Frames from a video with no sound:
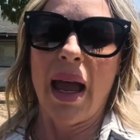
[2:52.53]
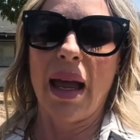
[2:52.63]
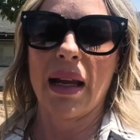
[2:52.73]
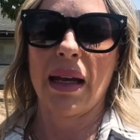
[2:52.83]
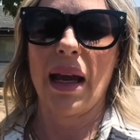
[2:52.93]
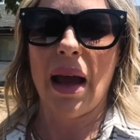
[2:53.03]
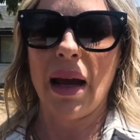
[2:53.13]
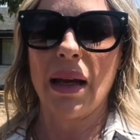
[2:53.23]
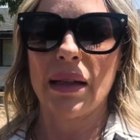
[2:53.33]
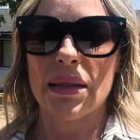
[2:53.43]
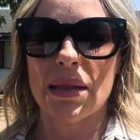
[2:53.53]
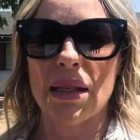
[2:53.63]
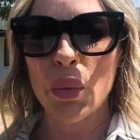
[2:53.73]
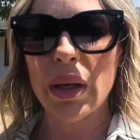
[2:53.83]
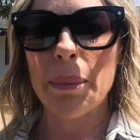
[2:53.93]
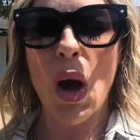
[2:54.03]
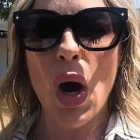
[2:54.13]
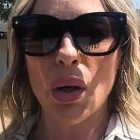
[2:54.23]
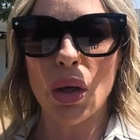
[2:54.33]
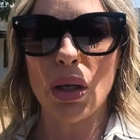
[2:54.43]
and it has
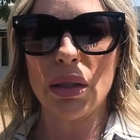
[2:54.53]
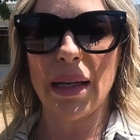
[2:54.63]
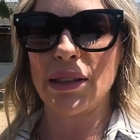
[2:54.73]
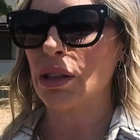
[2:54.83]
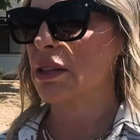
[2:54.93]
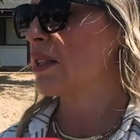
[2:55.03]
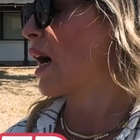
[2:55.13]
remodeled. As you can